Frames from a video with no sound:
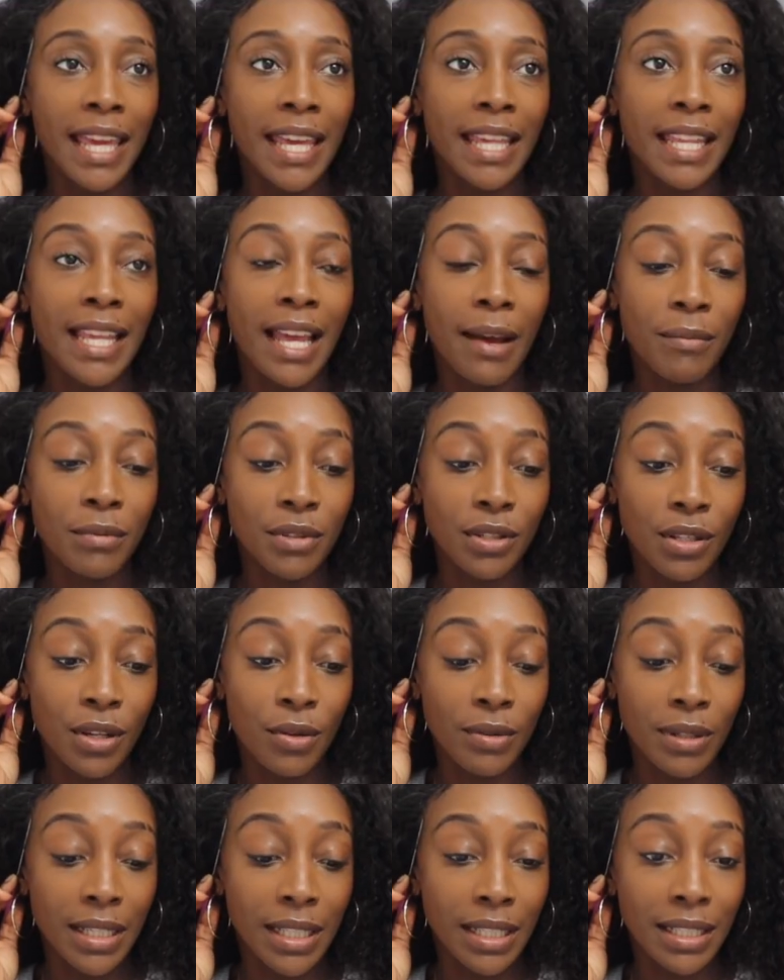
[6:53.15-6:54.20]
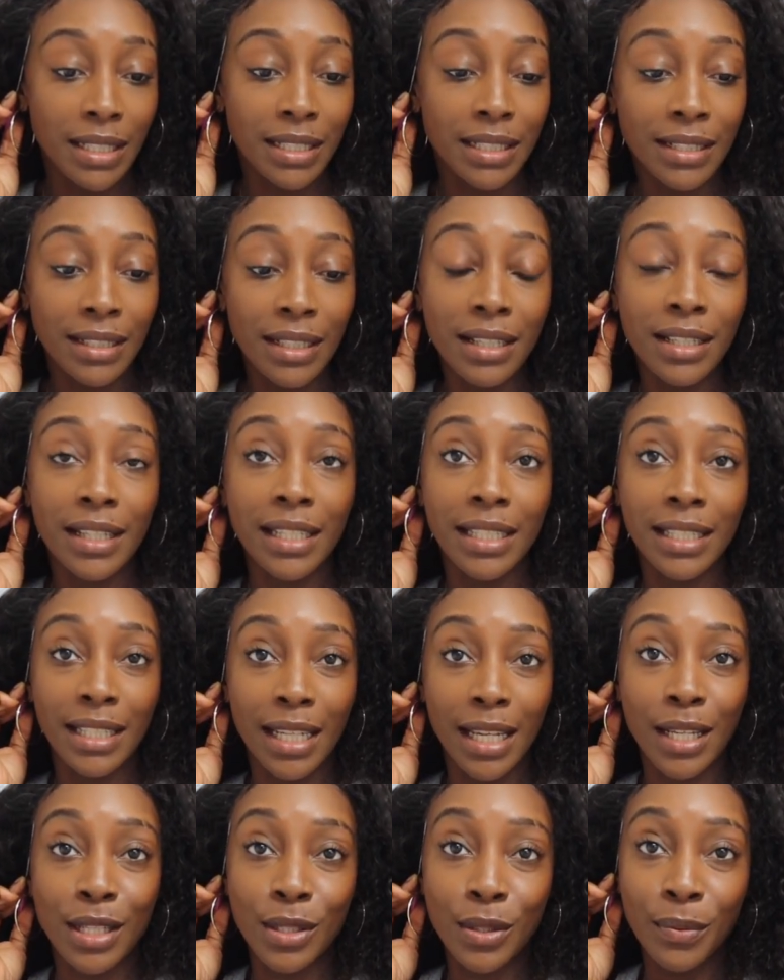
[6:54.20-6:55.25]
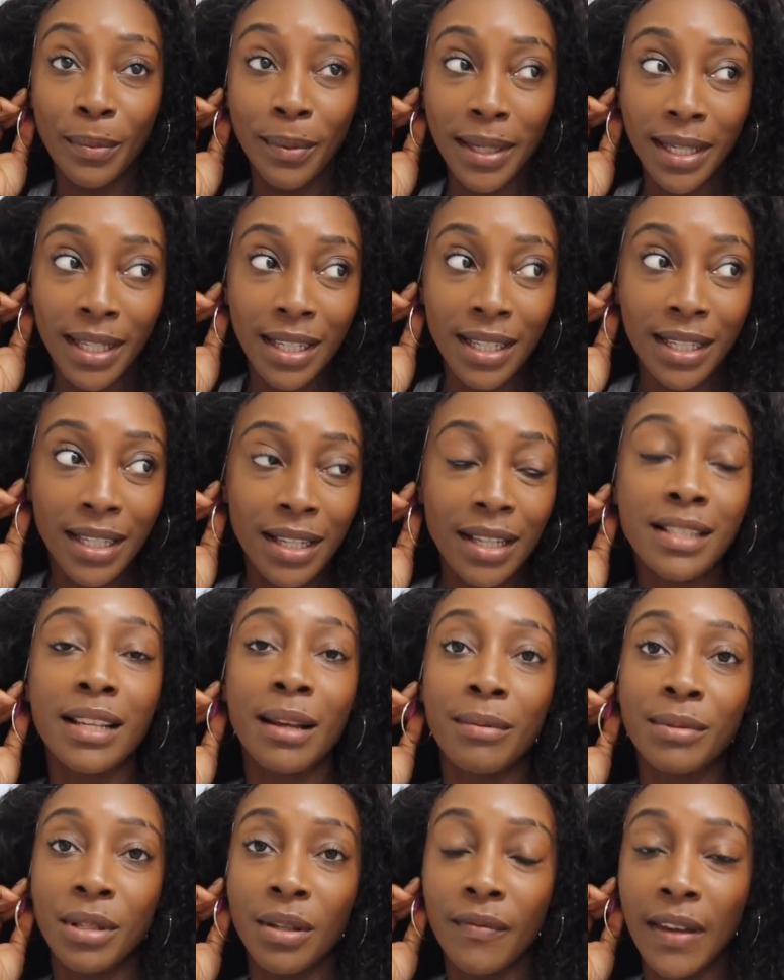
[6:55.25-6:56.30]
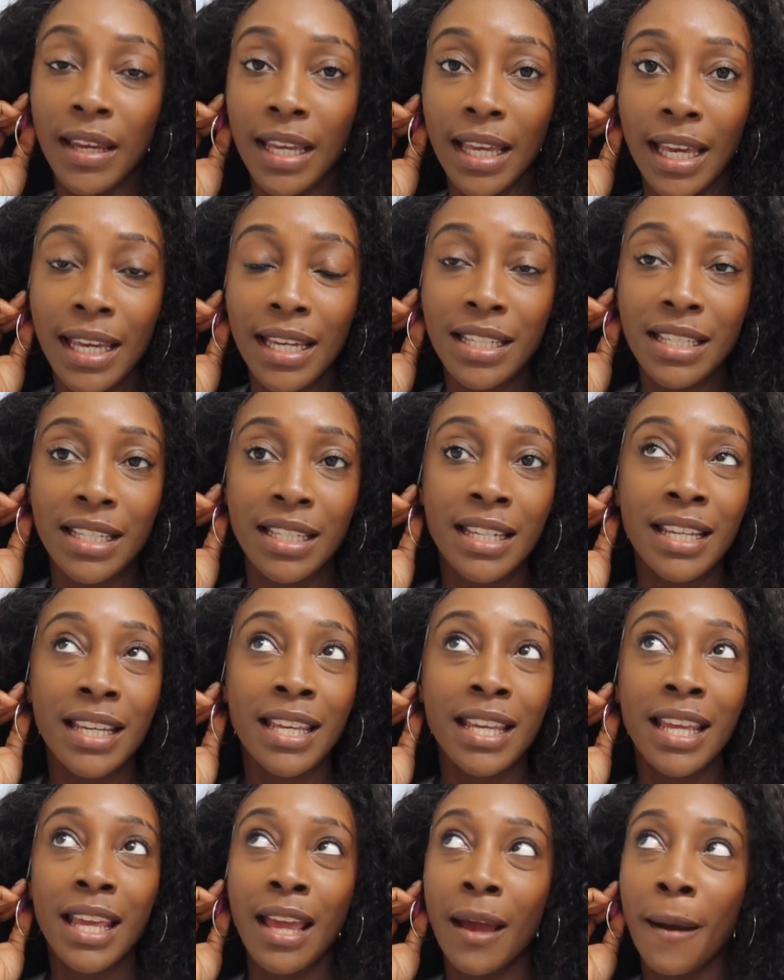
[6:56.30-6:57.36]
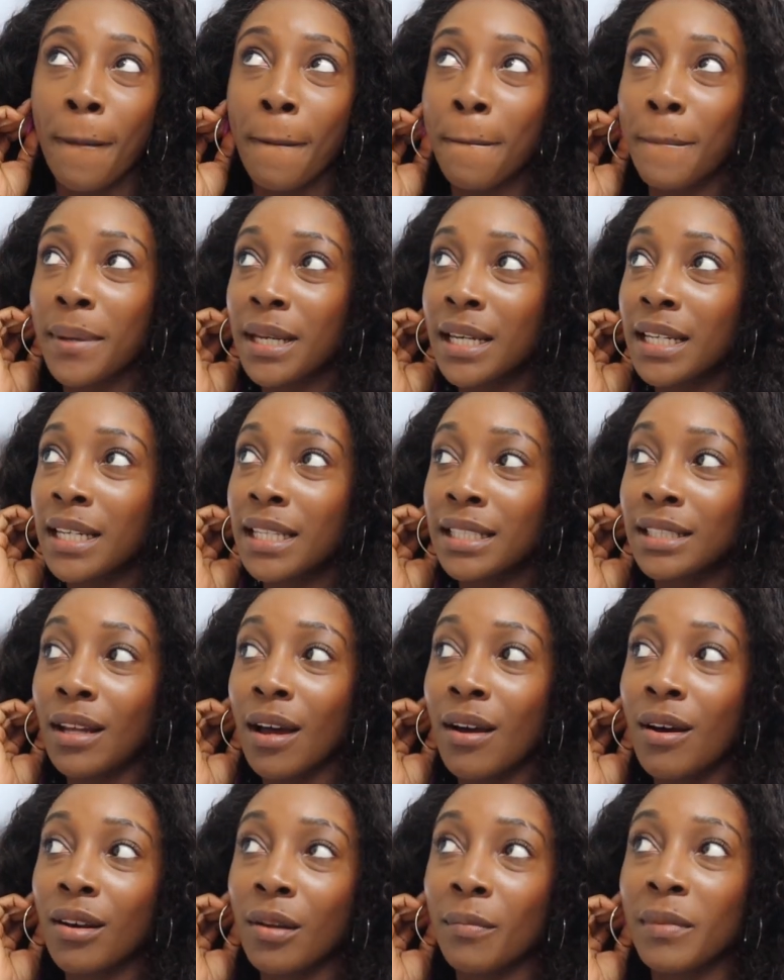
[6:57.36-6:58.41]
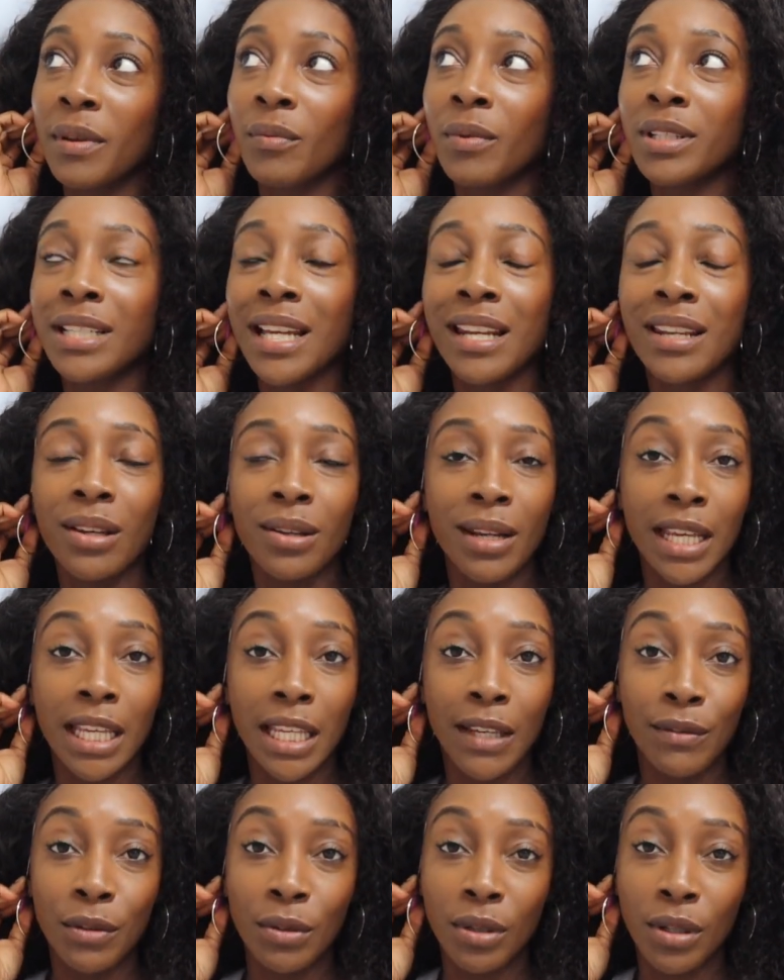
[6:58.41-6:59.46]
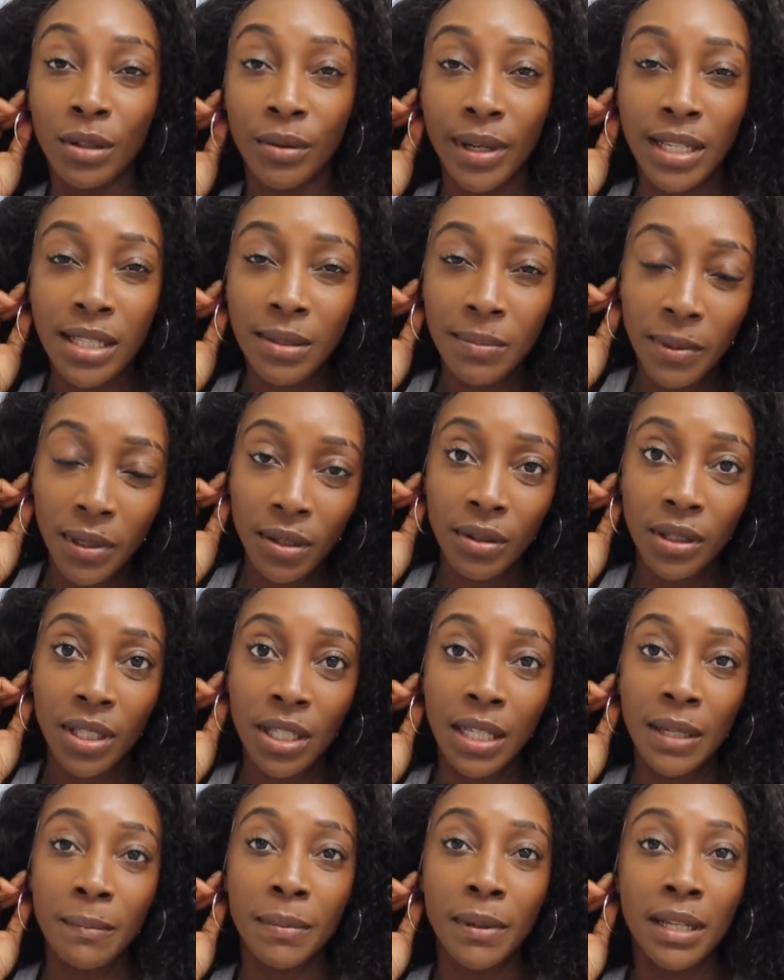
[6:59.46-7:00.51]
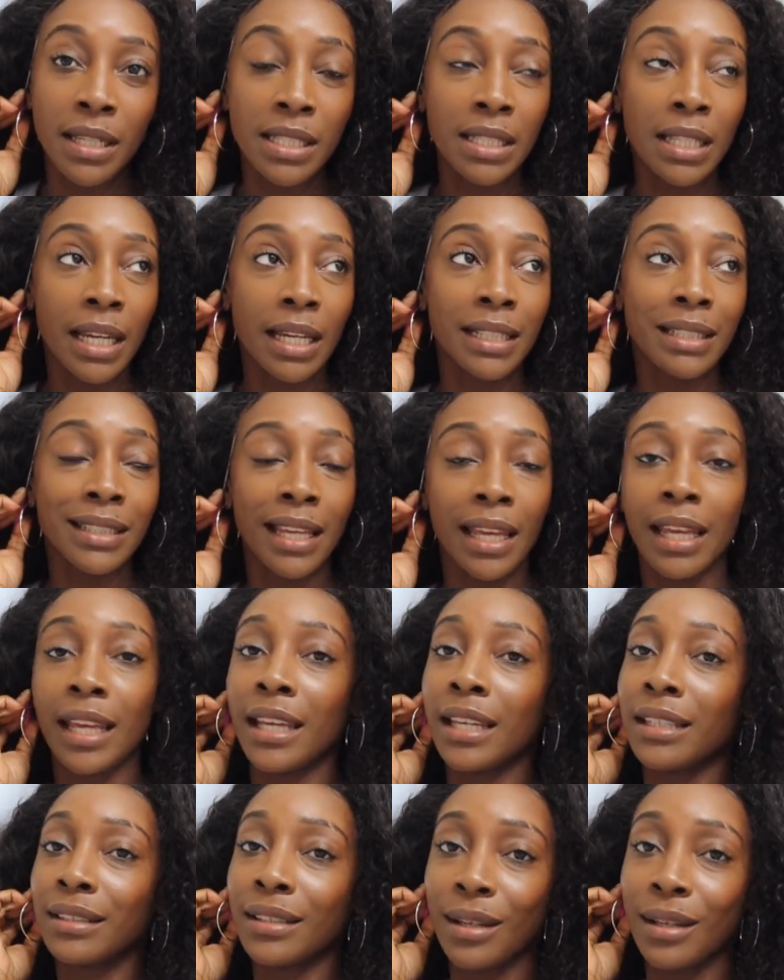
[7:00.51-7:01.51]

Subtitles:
And I was gonna get it done next week because I was on vacation. But it didn't dawn on me, which I know they give you a grace period, but it's like, dang,